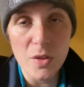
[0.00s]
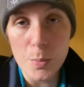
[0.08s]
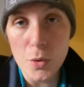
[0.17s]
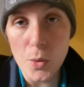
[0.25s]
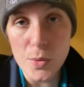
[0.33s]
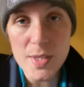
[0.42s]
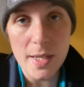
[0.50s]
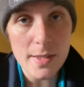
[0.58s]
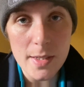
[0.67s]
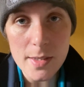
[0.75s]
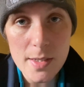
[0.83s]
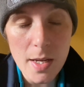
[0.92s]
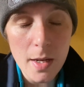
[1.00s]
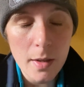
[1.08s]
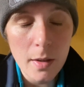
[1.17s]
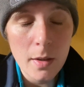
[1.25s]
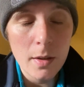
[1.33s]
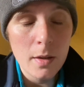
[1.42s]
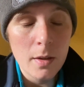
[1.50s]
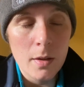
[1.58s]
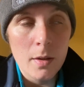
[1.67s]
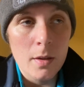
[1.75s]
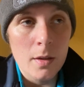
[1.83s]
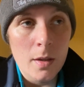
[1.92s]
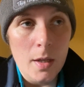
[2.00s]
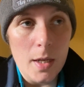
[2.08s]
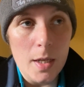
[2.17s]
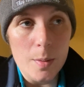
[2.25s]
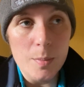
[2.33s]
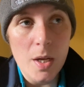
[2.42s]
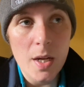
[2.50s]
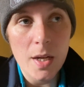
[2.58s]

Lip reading: processes. And